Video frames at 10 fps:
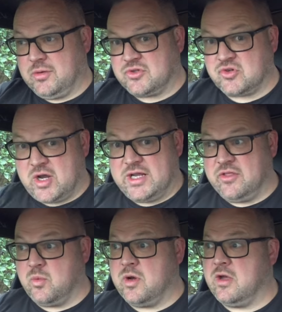I'm
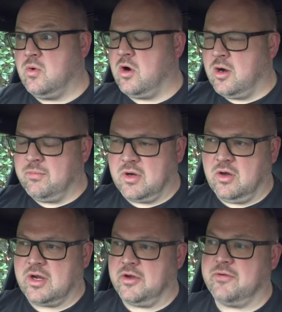straightening the wheel. I'm
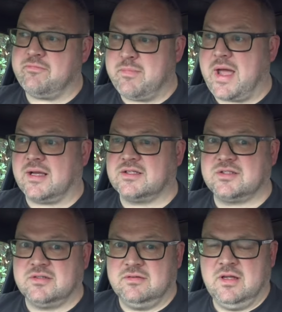like kind of
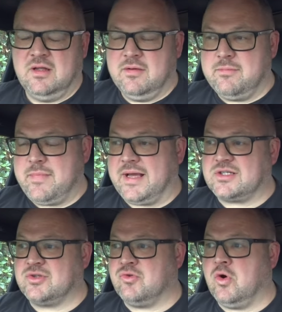max
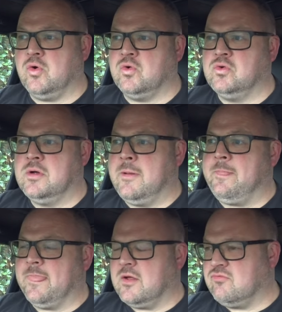max throttle,
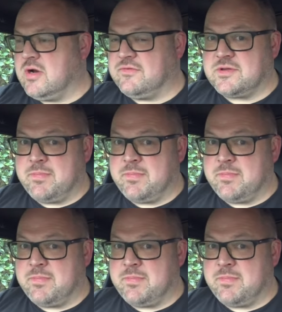revs are